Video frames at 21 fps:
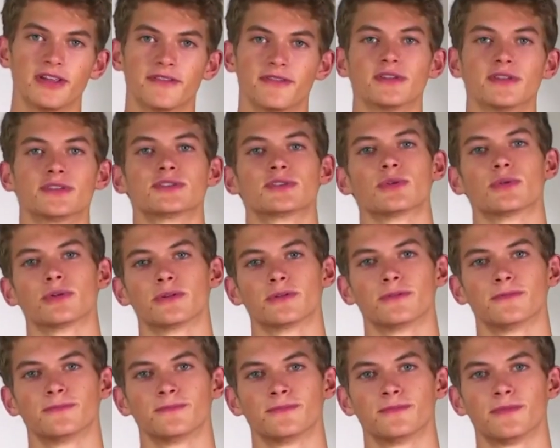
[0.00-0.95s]
of the
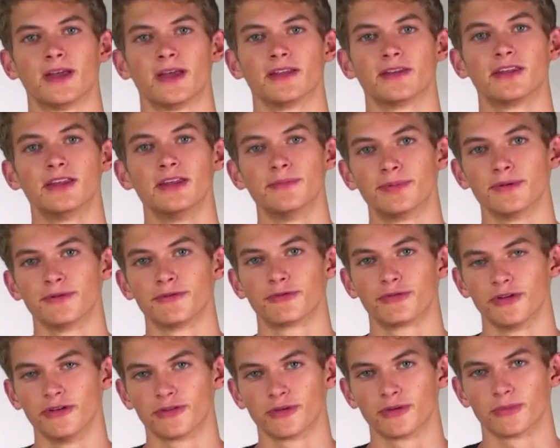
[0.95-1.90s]
sword and keep it
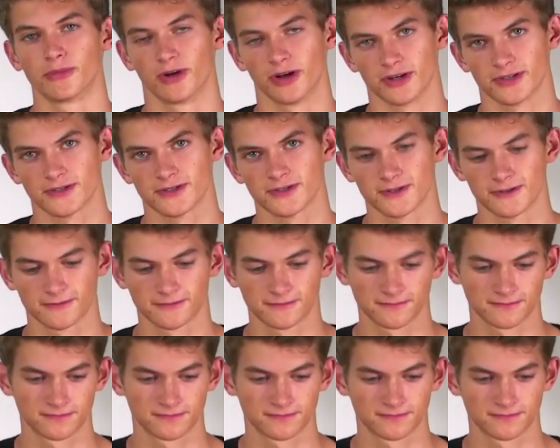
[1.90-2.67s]
free from rust.